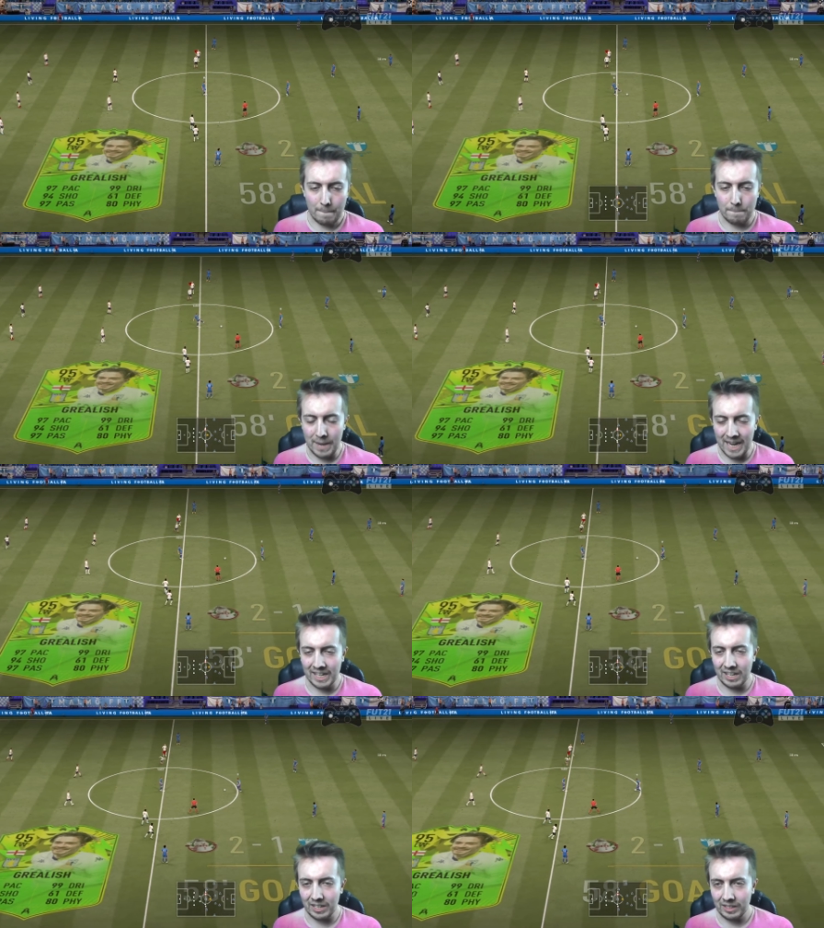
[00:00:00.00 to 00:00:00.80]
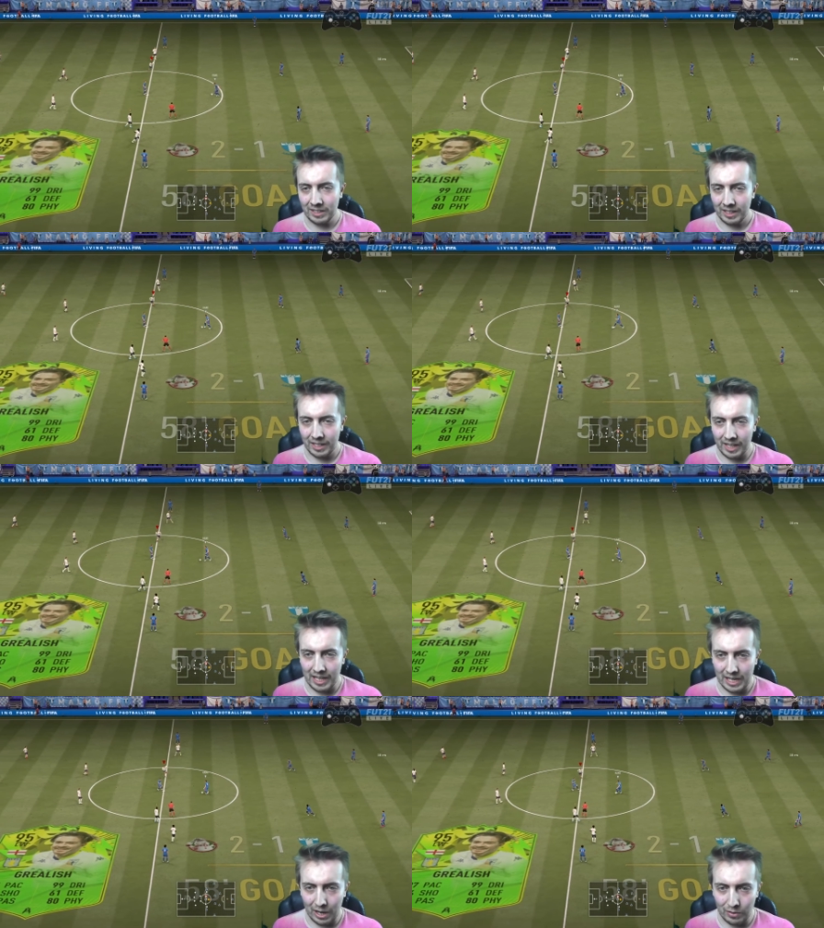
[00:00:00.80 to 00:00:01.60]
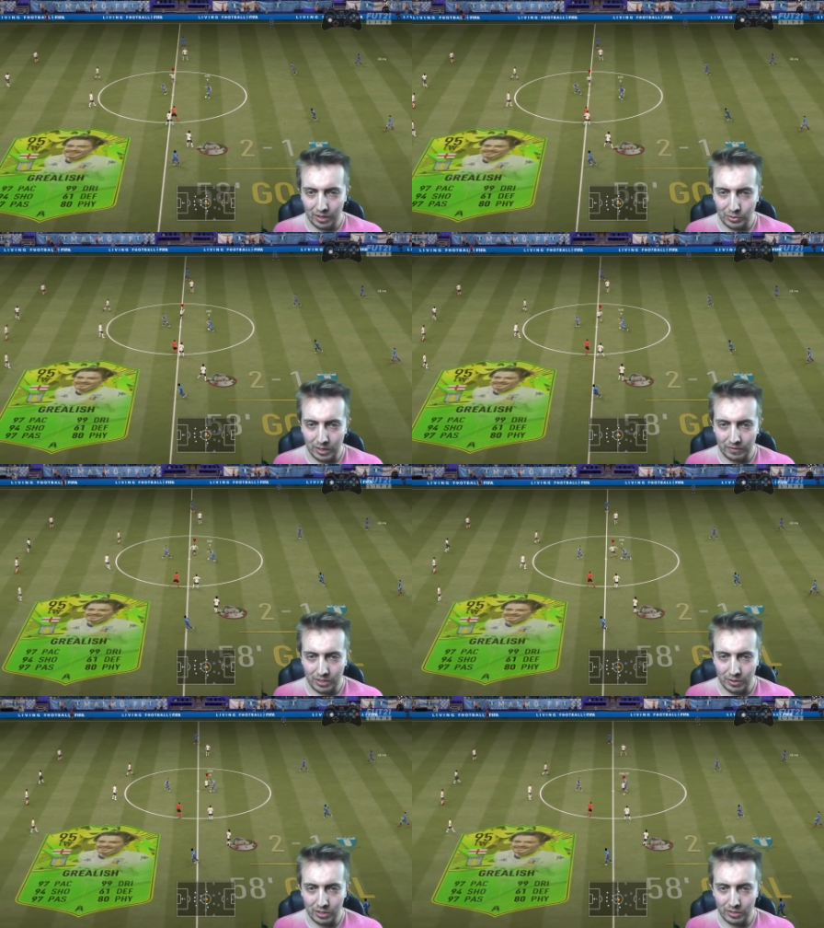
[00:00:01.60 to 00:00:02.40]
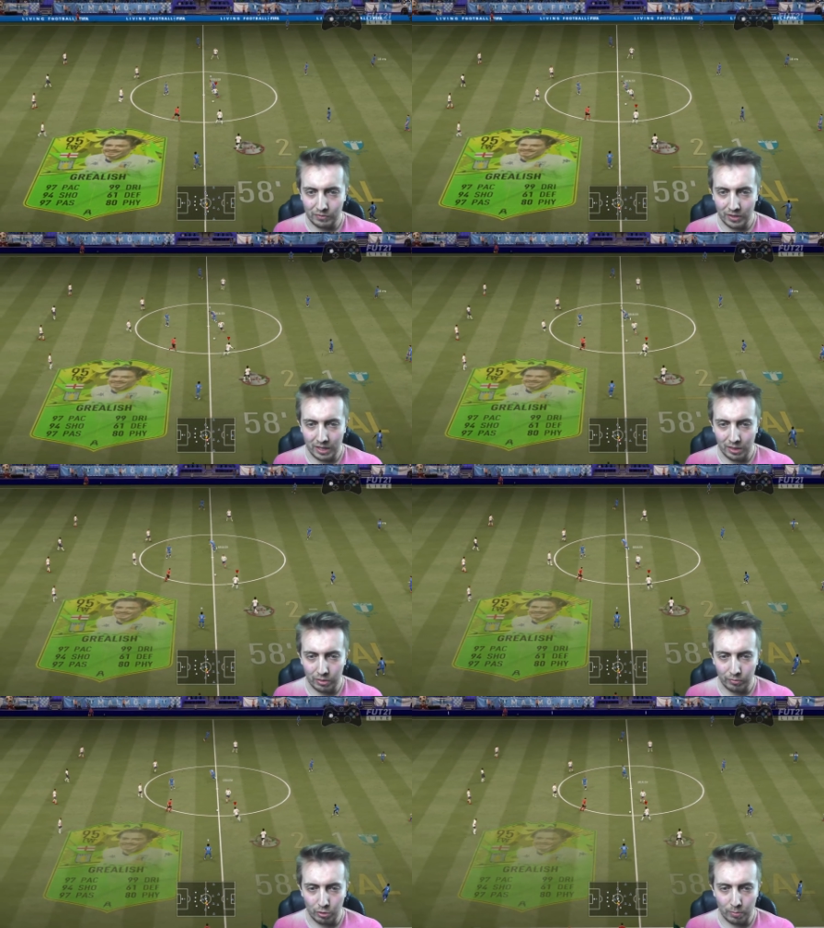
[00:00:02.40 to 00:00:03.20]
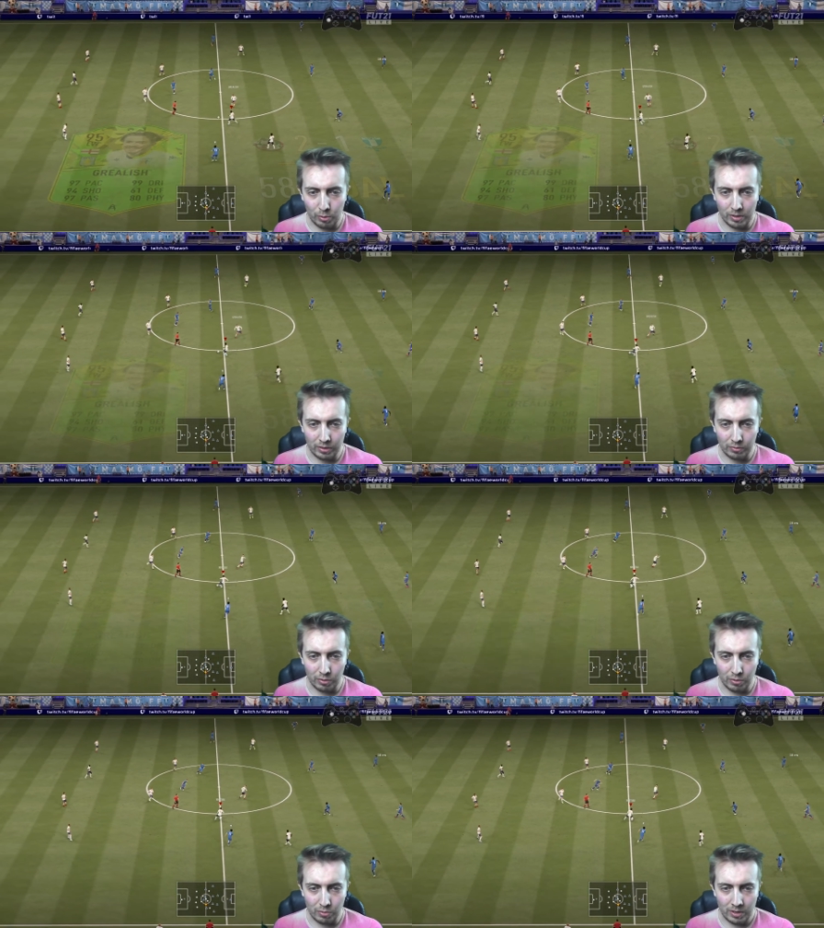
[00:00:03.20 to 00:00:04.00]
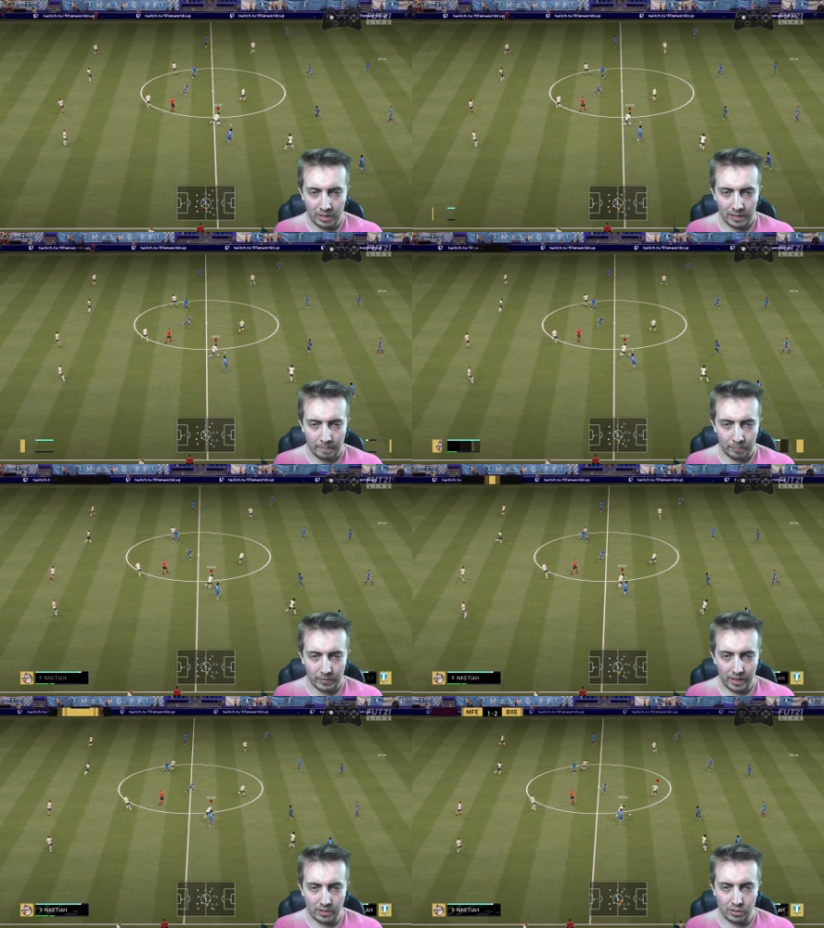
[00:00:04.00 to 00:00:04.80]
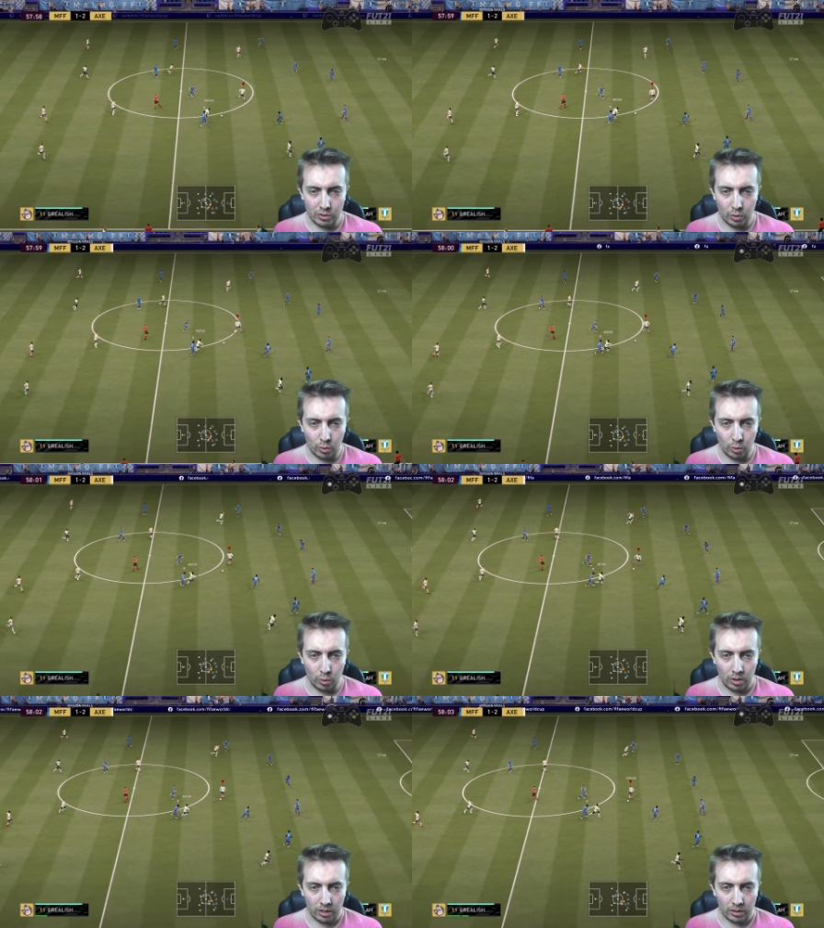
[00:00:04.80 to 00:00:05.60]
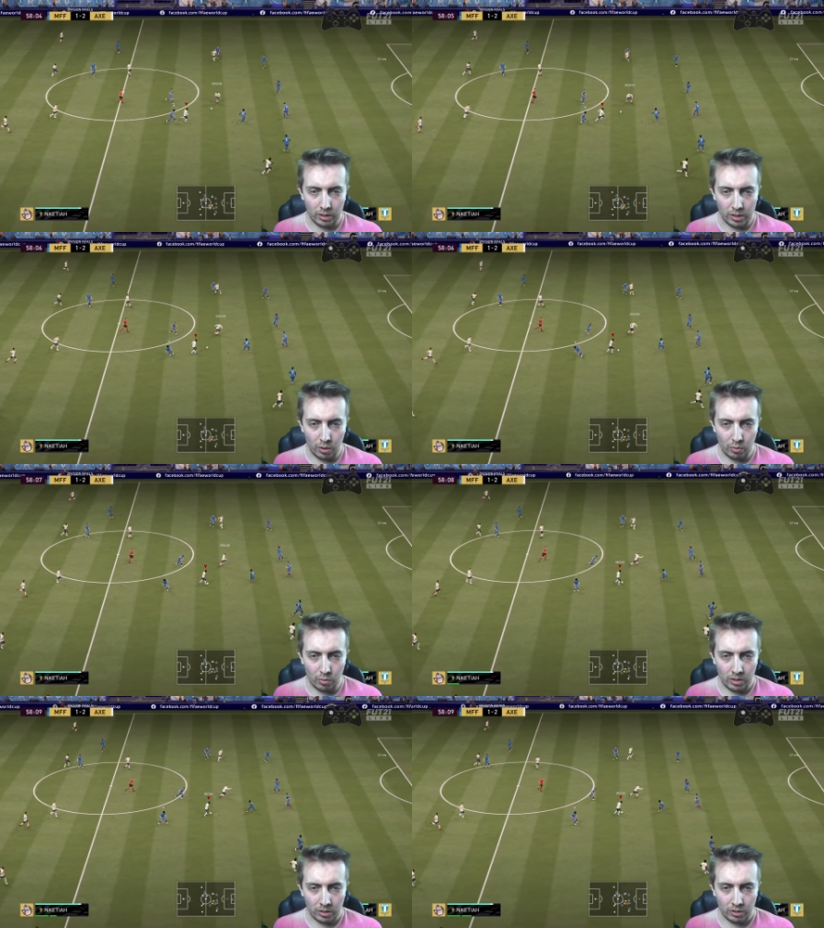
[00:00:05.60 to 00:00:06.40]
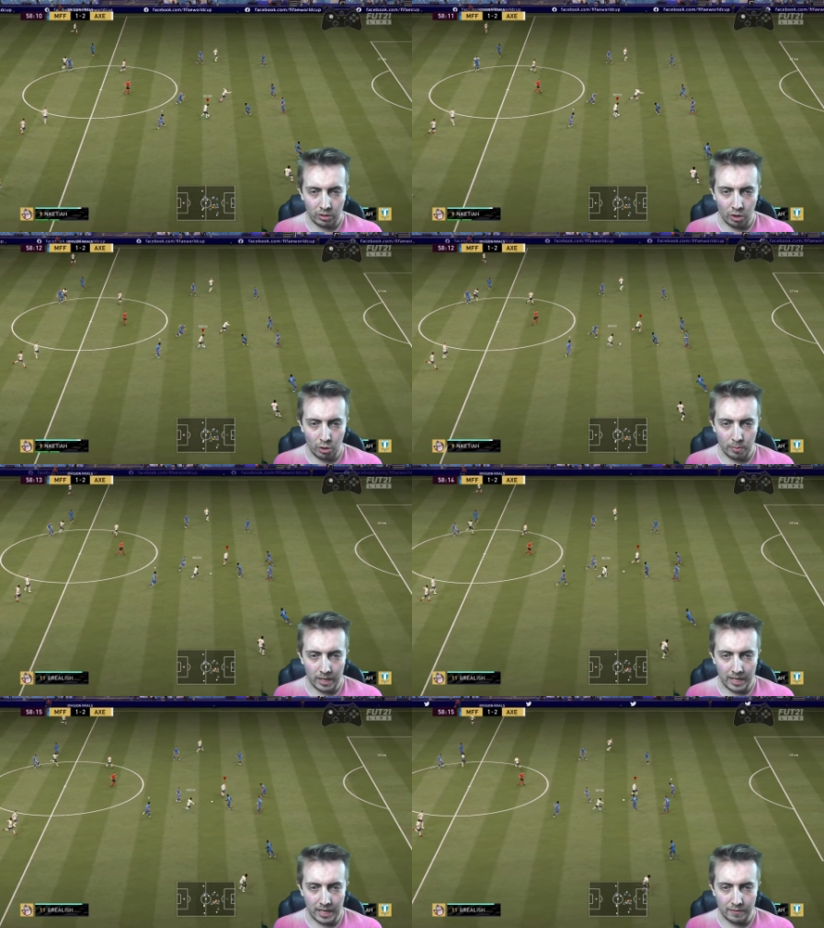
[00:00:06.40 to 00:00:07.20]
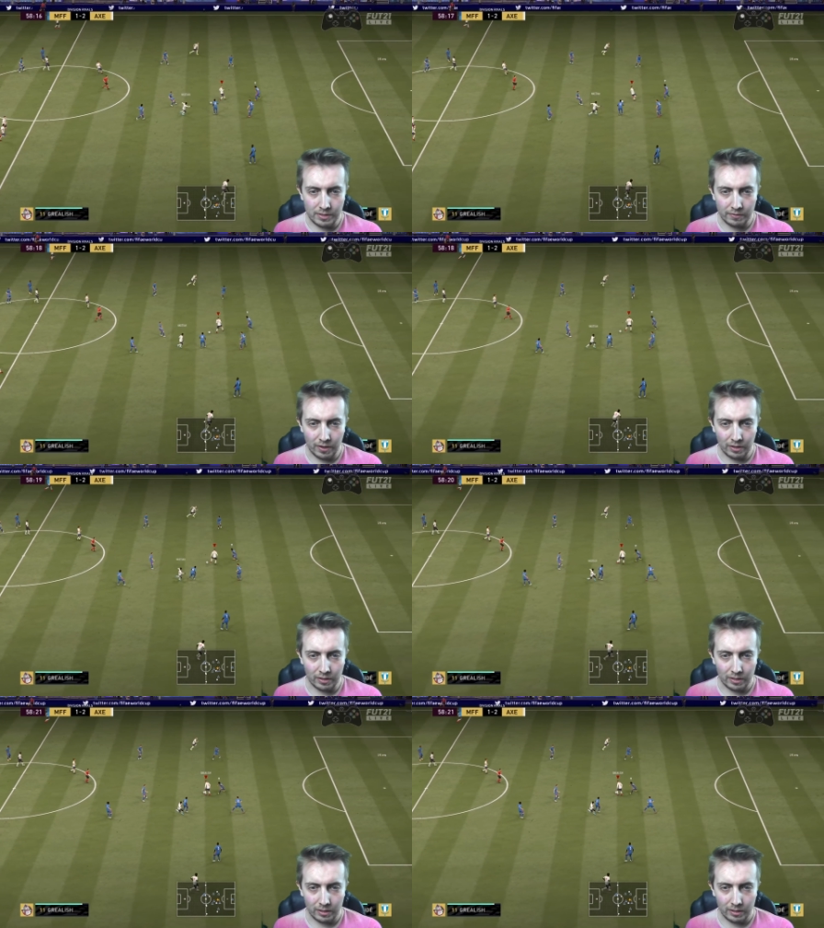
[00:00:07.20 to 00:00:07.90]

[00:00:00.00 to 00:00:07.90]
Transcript: Banger. And there you go. That's all you have to do. Just fucking through ball it through and score the goal. Nobody gives a fuck.